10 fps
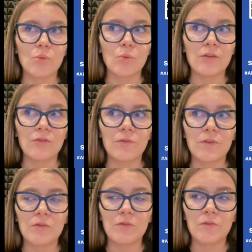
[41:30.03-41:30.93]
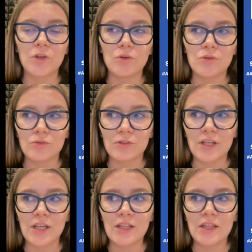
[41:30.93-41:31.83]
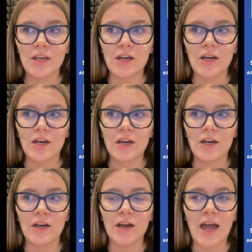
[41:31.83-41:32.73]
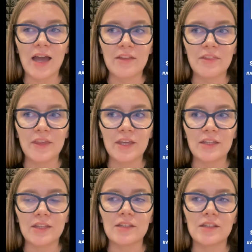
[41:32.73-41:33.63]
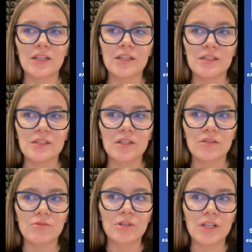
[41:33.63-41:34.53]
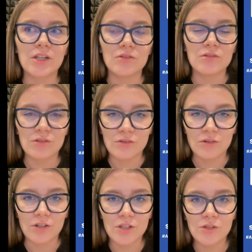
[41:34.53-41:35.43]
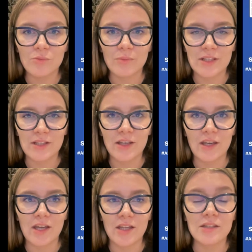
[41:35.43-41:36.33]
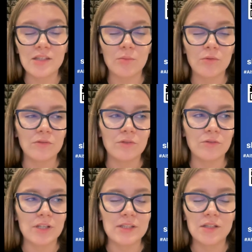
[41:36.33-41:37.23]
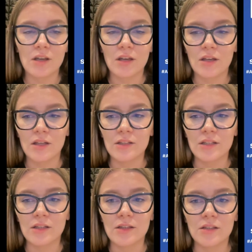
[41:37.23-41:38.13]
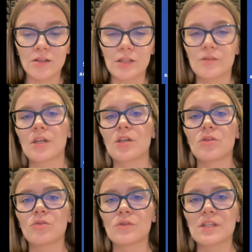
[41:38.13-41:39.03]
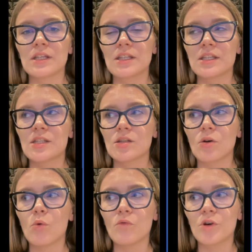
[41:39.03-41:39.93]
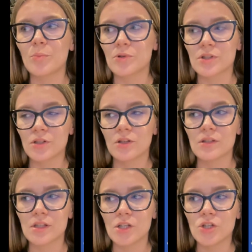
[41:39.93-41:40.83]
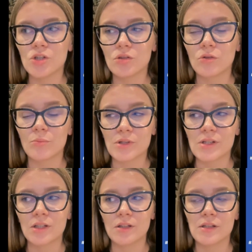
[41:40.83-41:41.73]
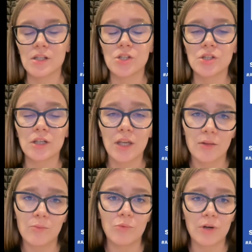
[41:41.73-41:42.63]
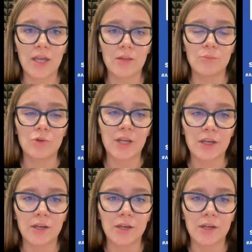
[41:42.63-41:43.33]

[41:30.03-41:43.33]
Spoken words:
if you do that, I think that it is a really good start to mitigate some of the risk that doing this over personalization or personalization can bring.